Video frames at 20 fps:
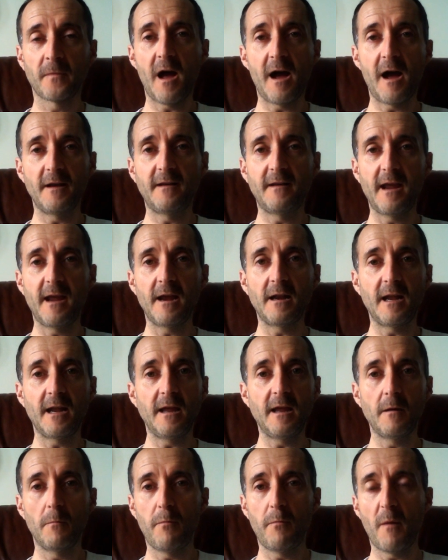
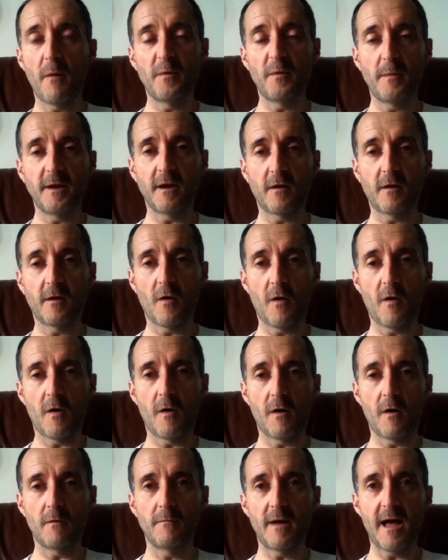ideally pop them in your
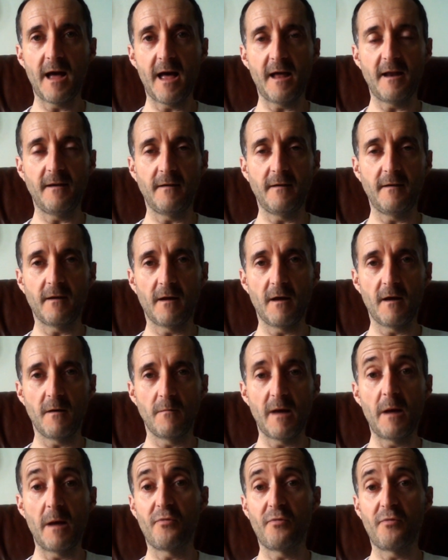car
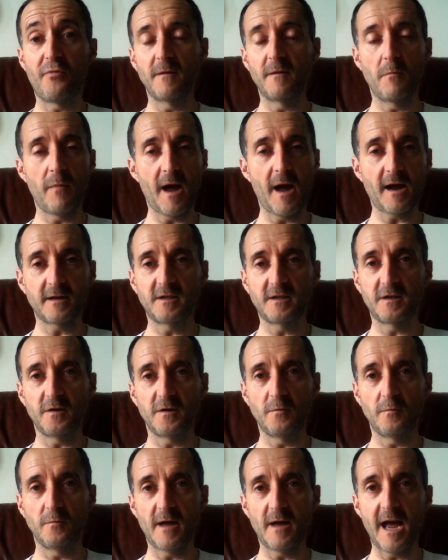and bring them back
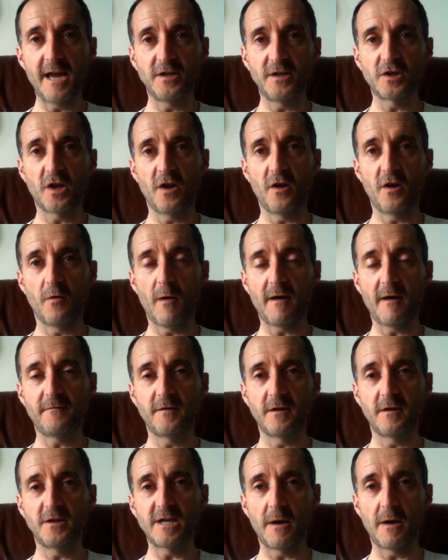to the HQ
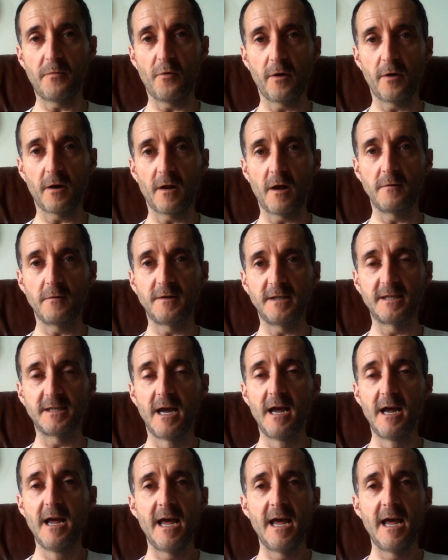after the checkpoint closes.